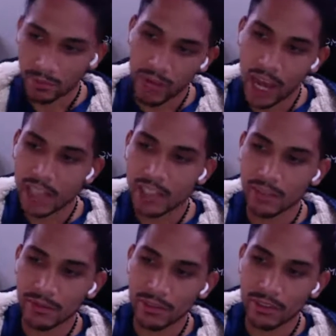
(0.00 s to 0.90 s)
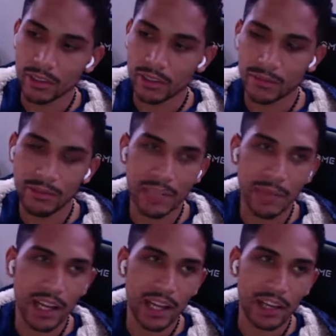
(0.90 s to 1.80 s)
positive
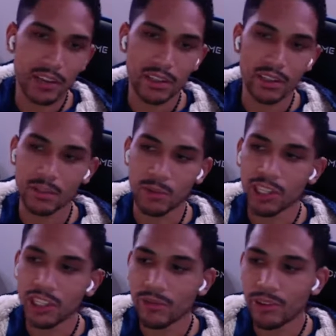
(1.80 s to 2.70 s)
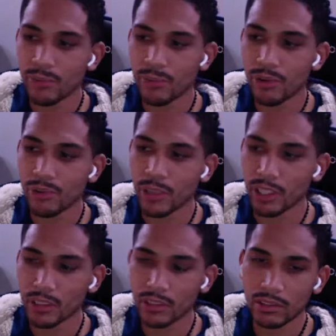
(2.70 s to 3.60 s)
feedback and criticism. We're looking for
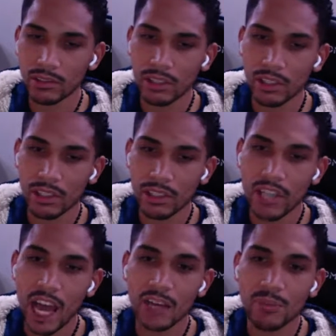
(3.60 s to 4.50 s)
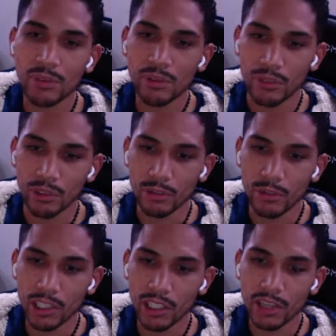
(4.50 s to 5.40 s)
improvement, not approval.
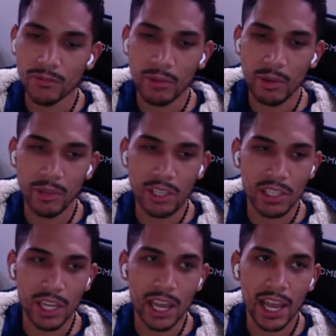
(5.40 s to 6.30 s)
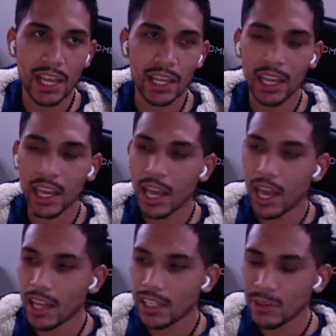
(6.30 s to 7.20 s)
We're looking for people to say, hey,
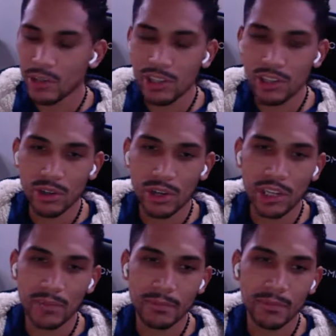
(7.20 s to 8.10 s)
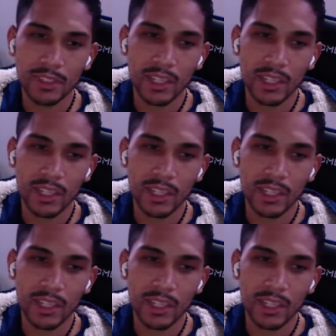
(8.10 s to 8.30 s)
I see what you're doing.